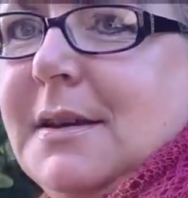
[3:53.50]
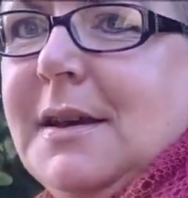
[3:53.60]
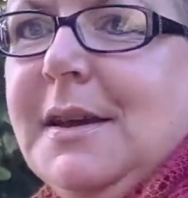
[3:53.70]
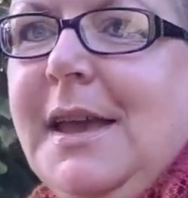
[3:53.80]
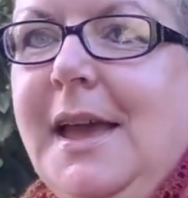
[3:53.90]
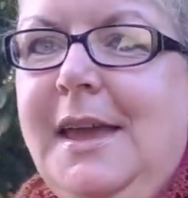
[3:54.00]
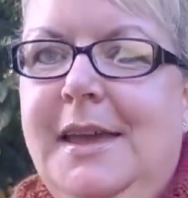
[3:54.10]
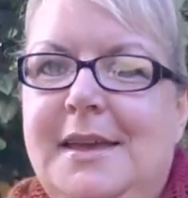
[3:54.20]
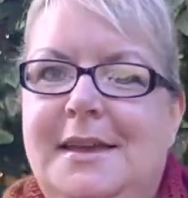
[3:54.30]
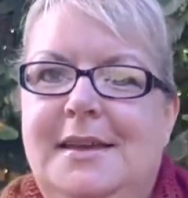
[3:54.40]
Okay.
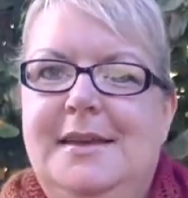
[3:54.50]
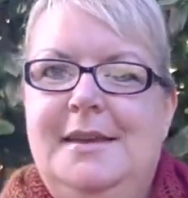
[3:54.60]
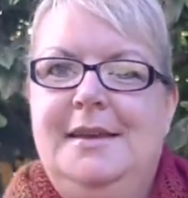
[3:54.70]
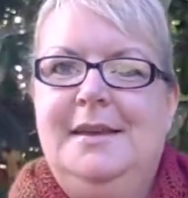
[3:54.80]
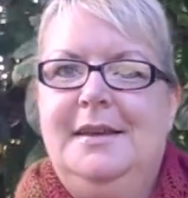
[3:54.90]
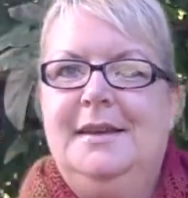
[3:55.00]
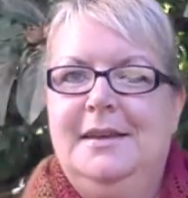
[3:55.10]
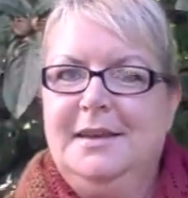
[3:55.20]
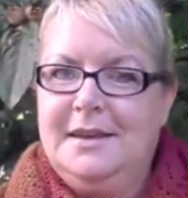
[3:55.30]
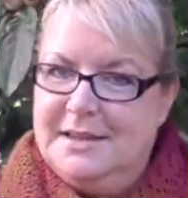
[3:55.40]

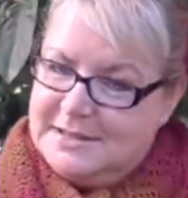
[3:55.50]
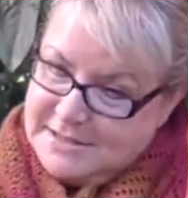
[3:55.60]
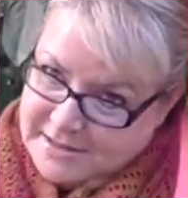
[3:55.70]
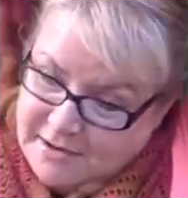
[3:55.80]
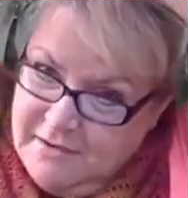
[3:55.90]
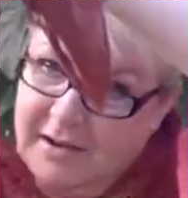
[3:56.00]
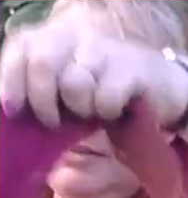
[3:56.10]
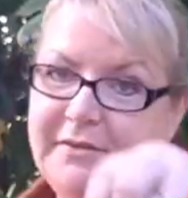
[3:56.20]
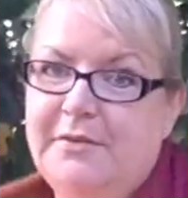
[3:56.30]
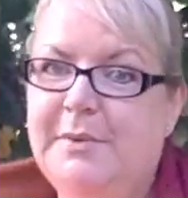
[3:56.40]
So there are
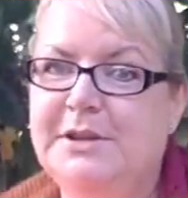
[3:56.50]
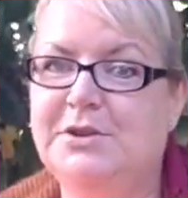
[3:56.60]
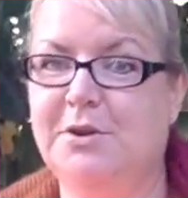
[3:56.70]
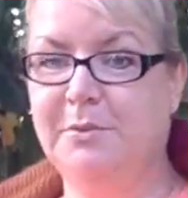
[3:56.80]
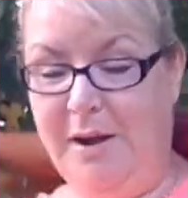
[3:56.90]
different ways you can